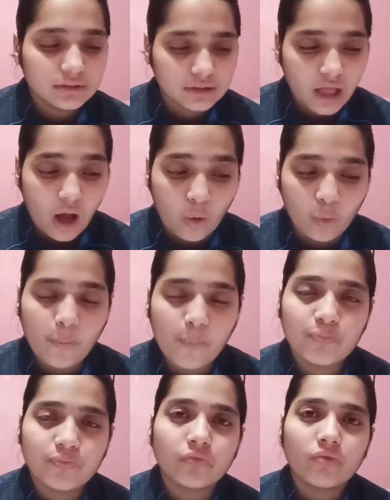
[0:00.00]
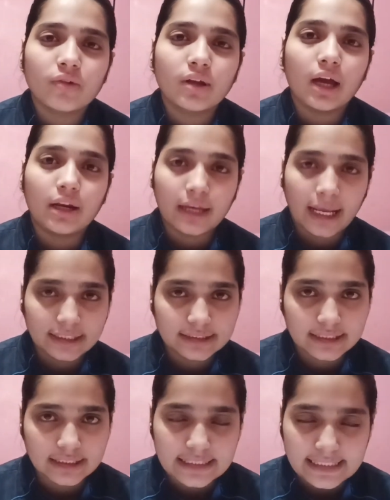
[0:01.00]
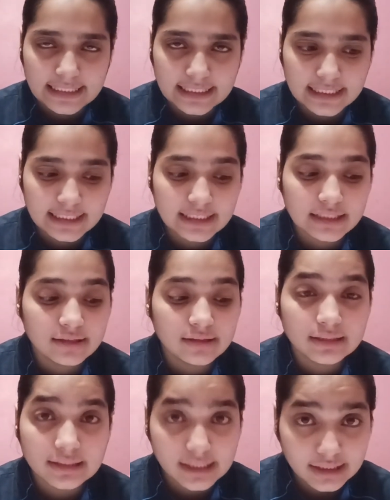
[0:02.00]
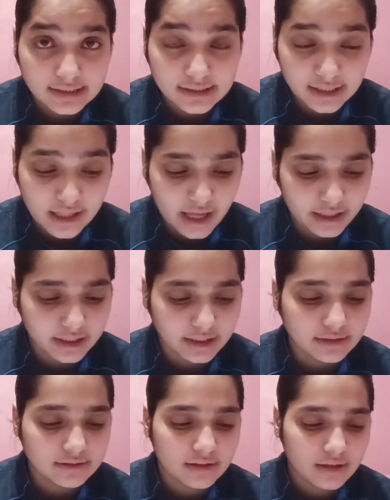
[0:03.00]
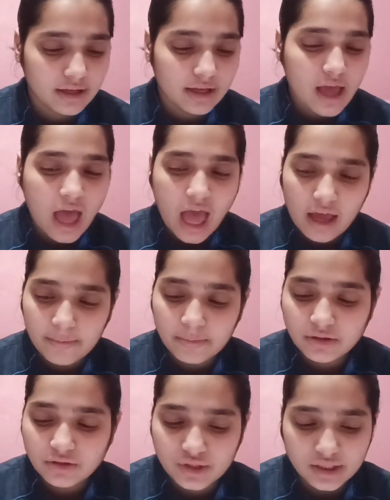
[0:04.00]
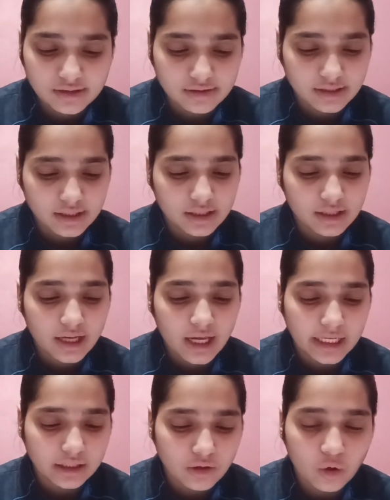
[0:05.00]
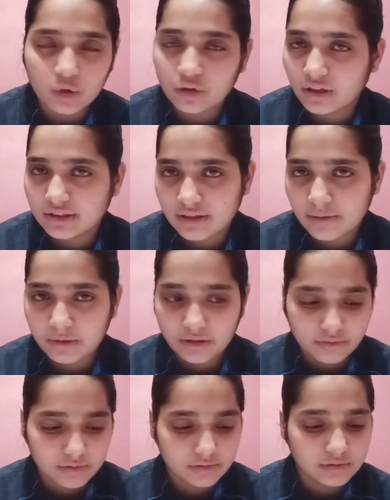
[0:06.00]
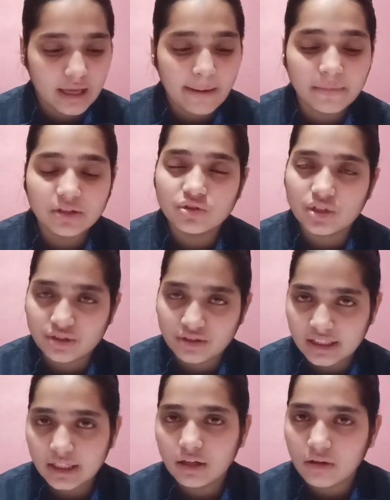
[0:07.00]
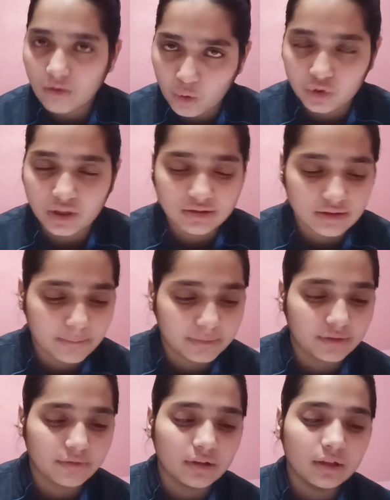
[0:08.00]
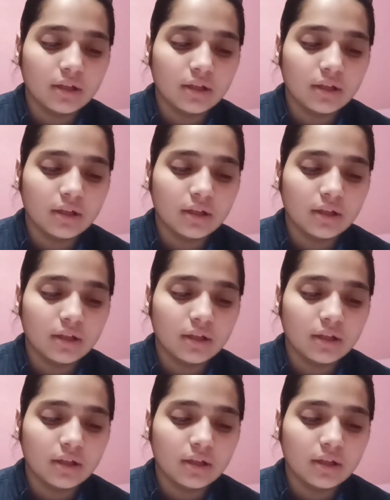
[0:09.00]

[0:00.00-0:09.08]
Now our next is sixth, that is emergency and contraceptive. Emergency contraceptive.